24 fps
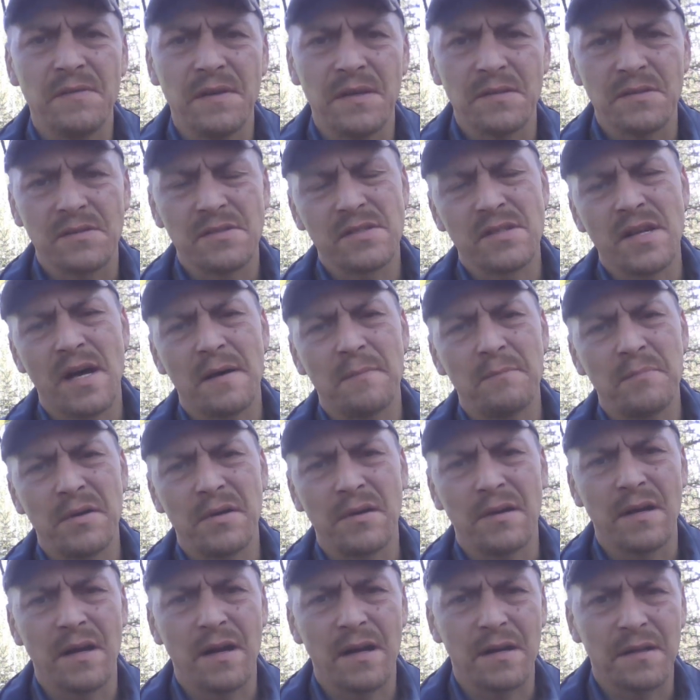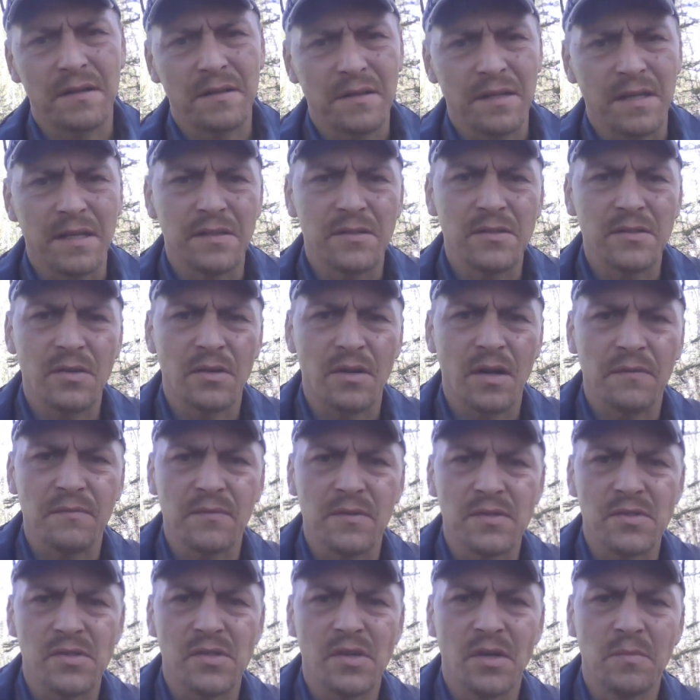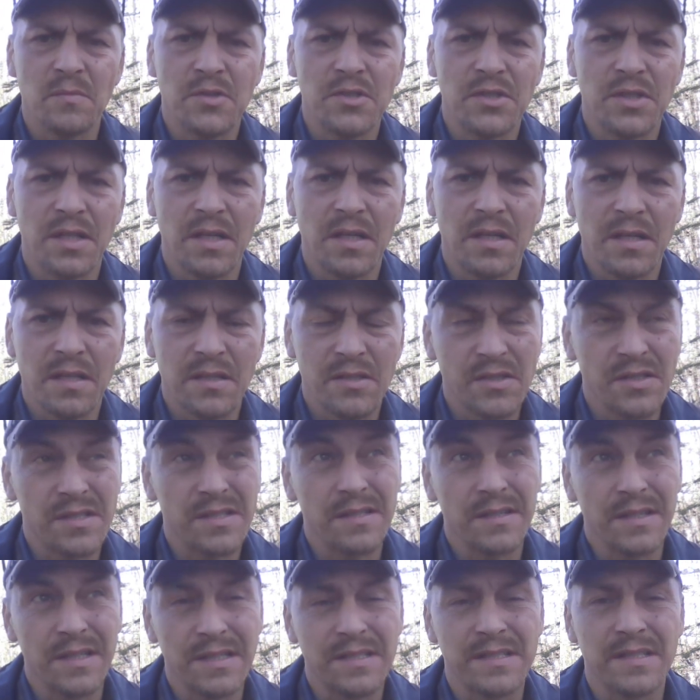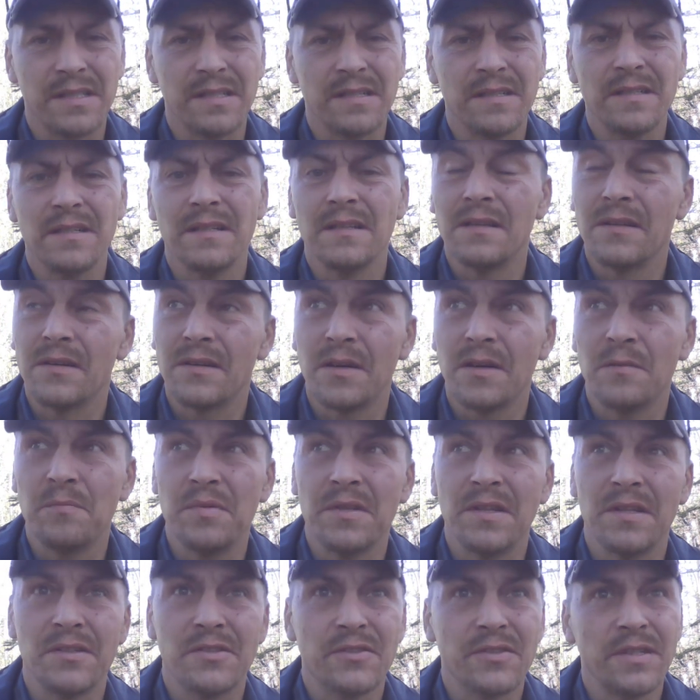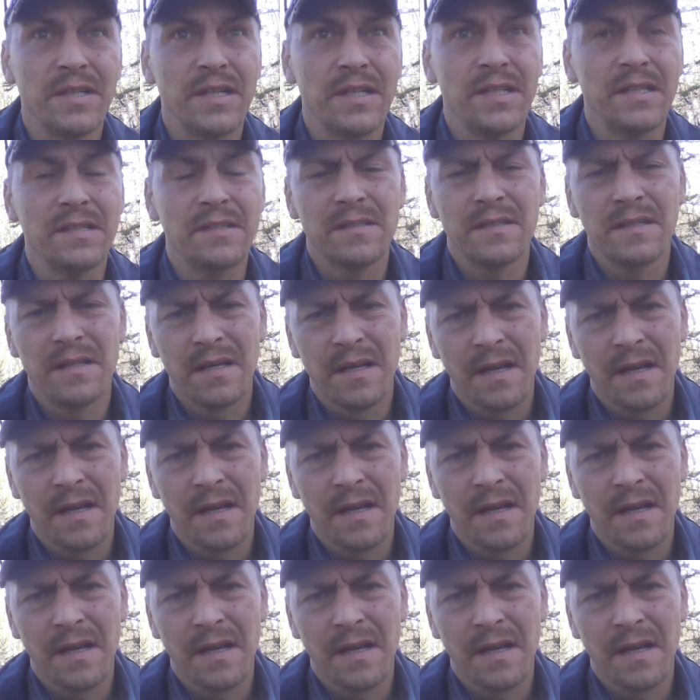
he'd stop periodically and turn off the snow machine and just listen, look up in the trees.